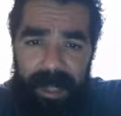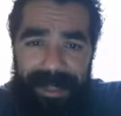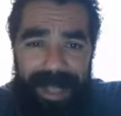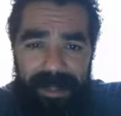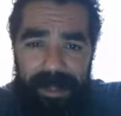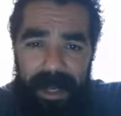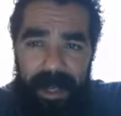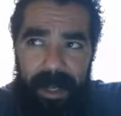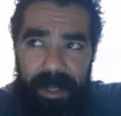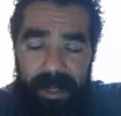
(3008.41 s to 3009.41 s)
Like that's
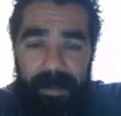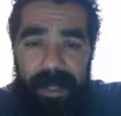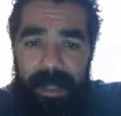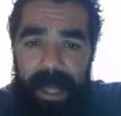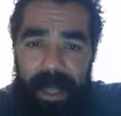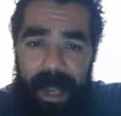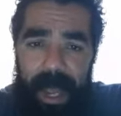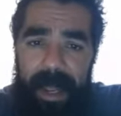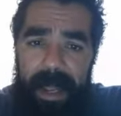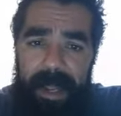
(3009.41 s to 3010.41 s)
something that
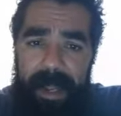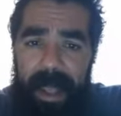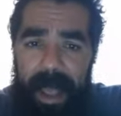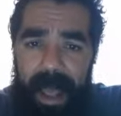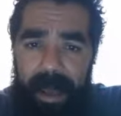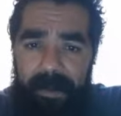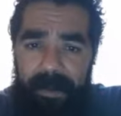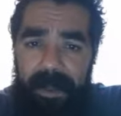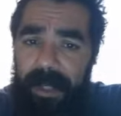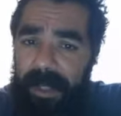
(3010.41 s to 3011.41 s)
I
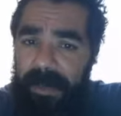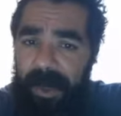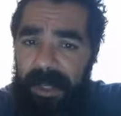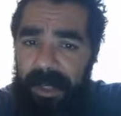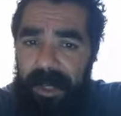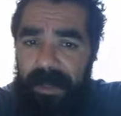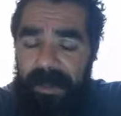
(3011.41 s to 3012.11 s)
have a good expression at.